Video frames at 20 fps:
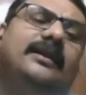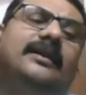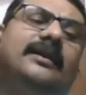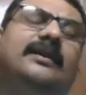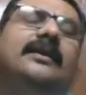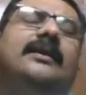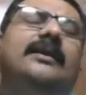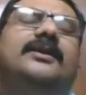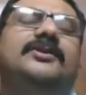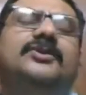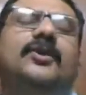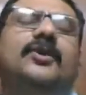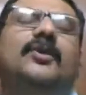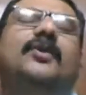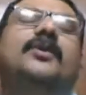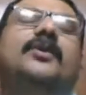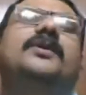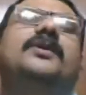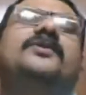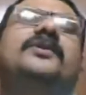So
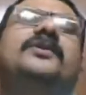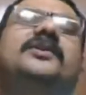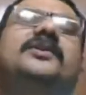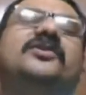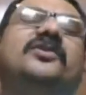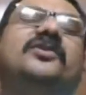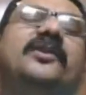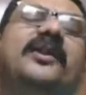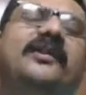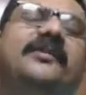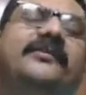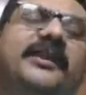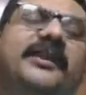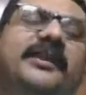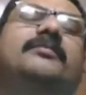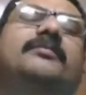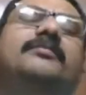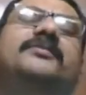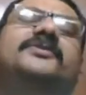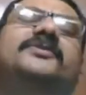the three
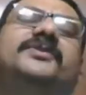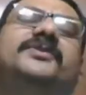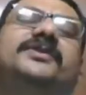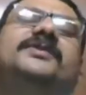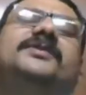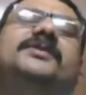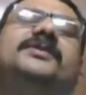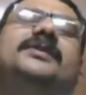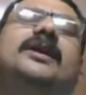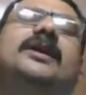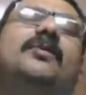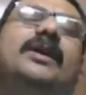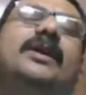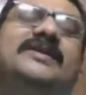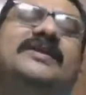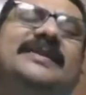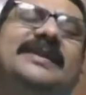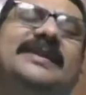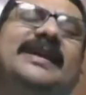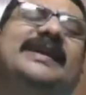realms. Once
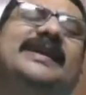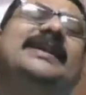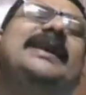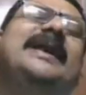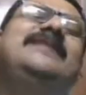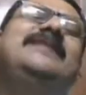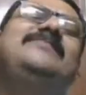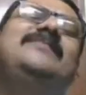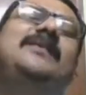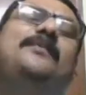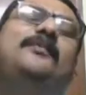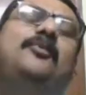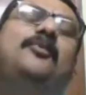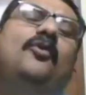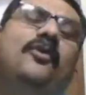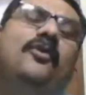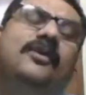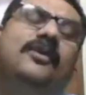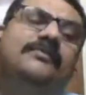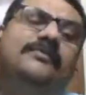again, in the
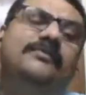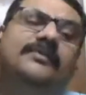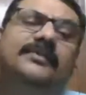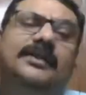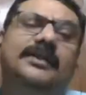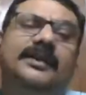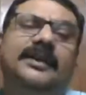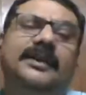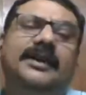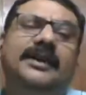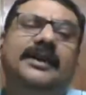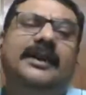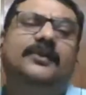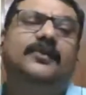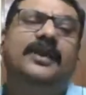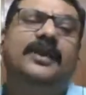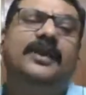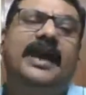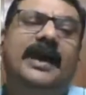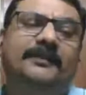poem, it will
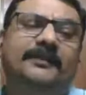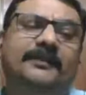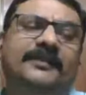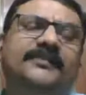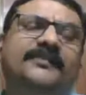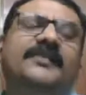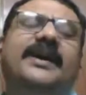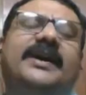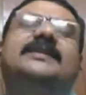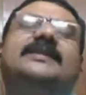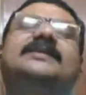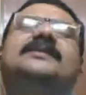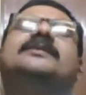happen that